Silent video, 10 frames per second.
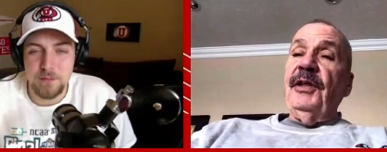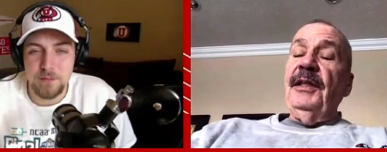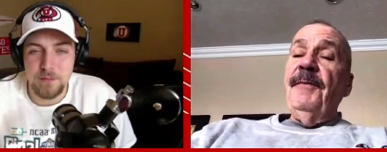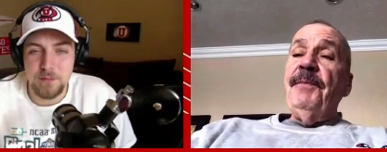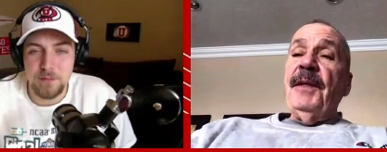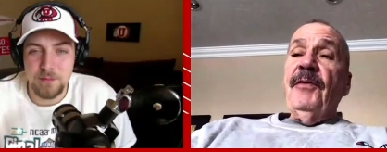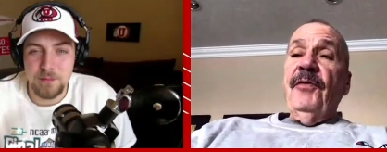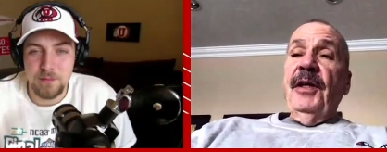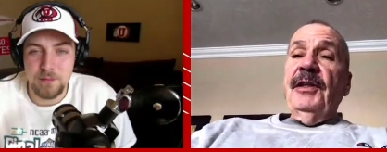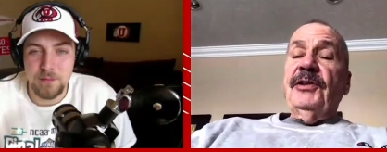Speaker 1: if he
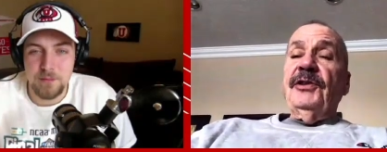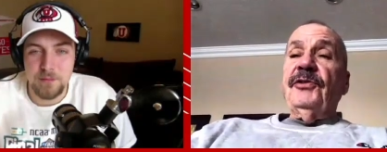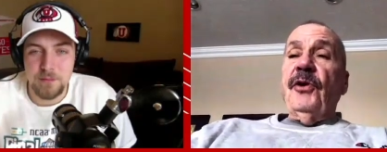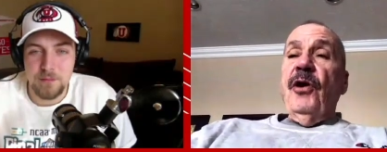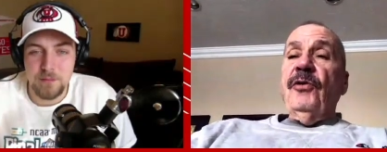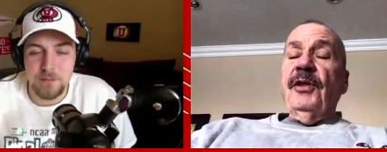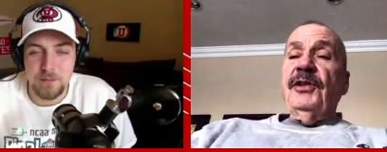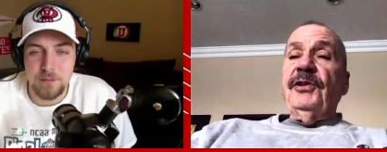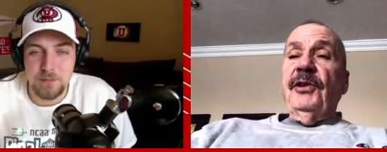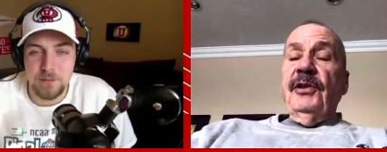finishes strong
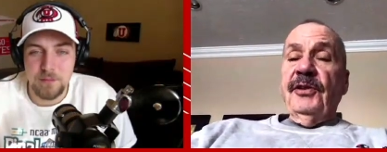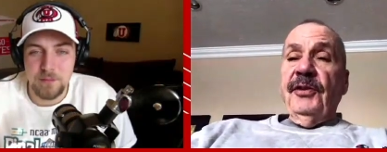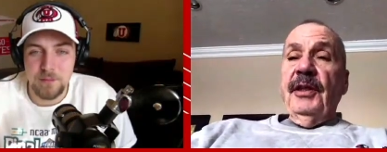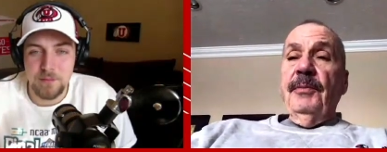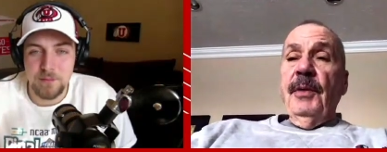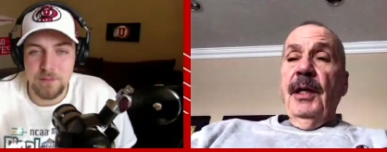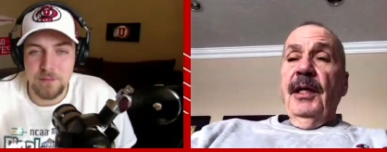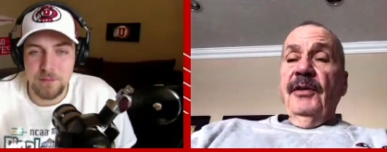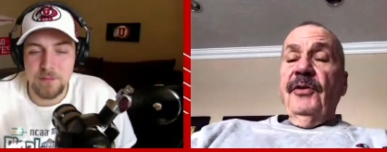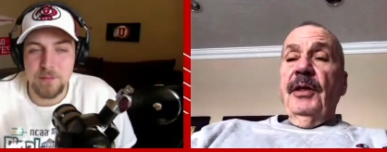this year to see
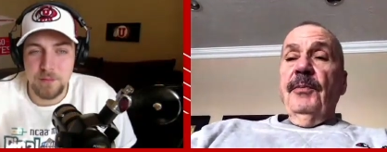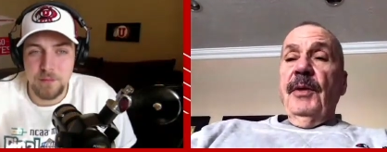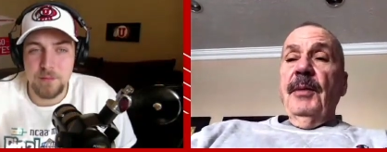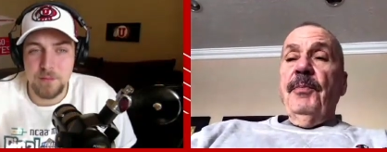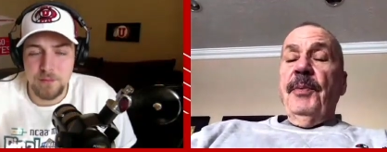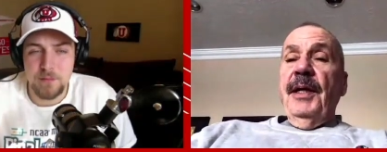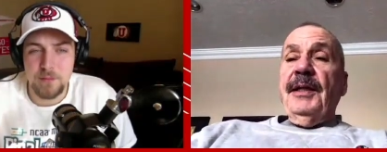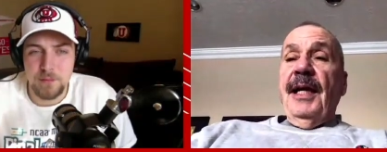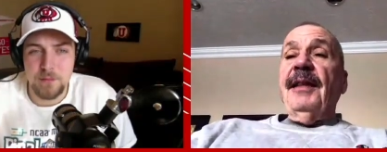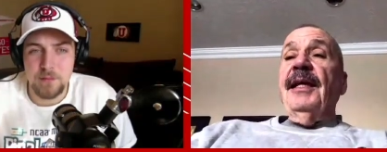him get
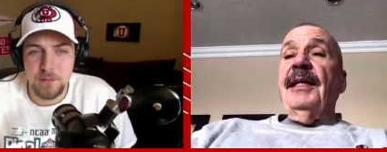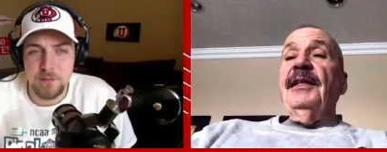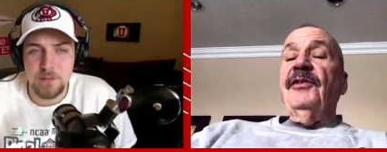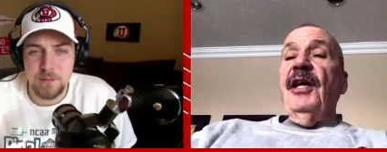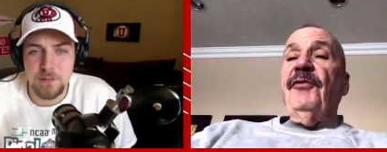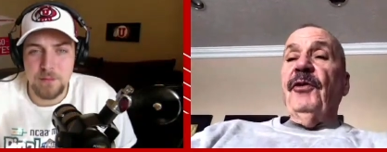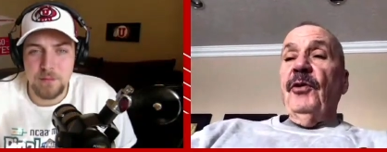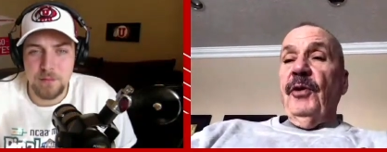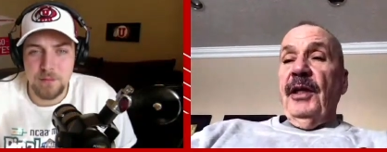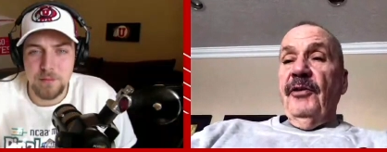picked. I think he's
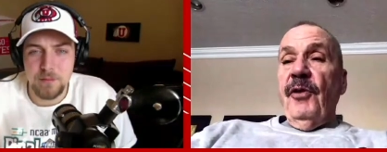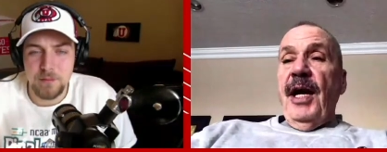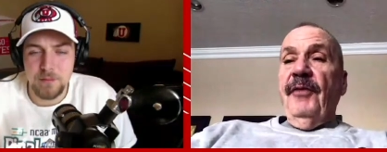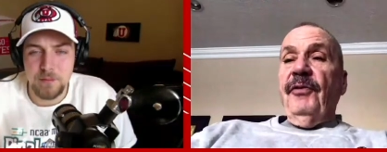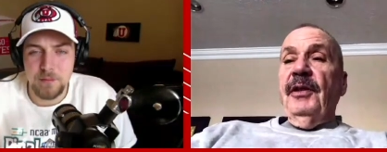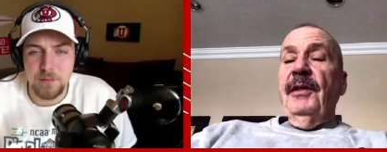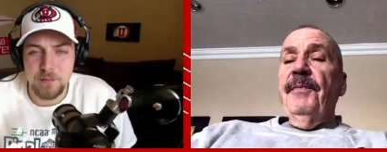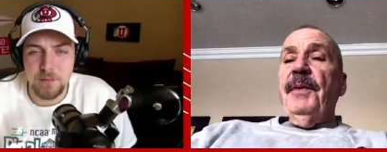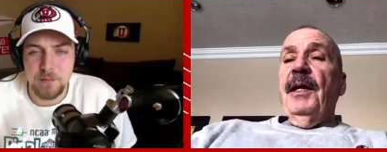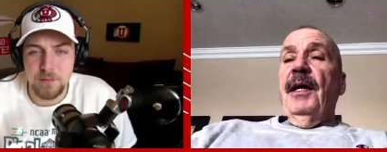definitely going to get drafted.